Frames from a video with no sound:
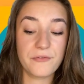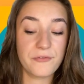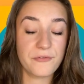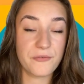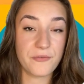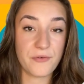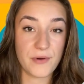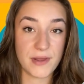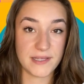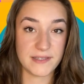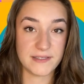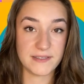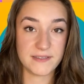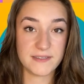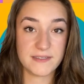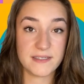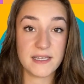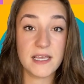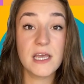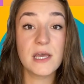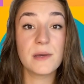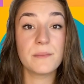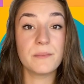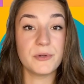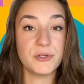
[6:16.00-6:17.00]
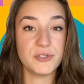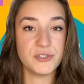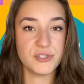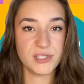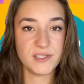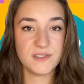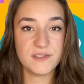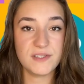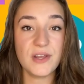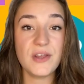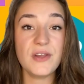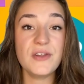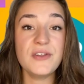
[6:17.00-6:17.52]
France. But
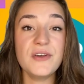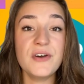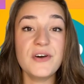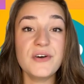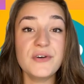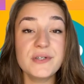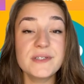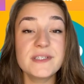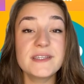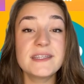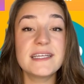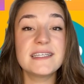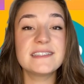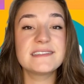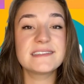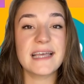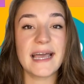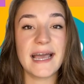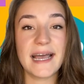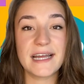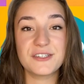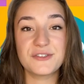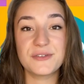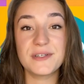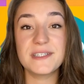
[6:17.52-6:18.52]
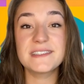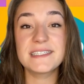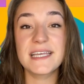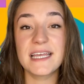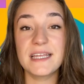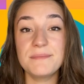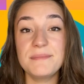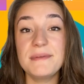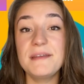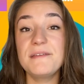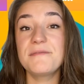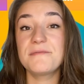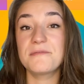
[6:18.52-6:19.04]
just so you know, this address can
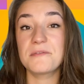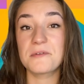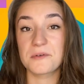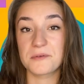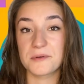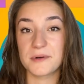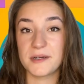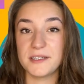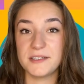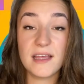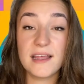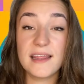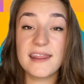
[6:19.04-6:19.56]
be foreign.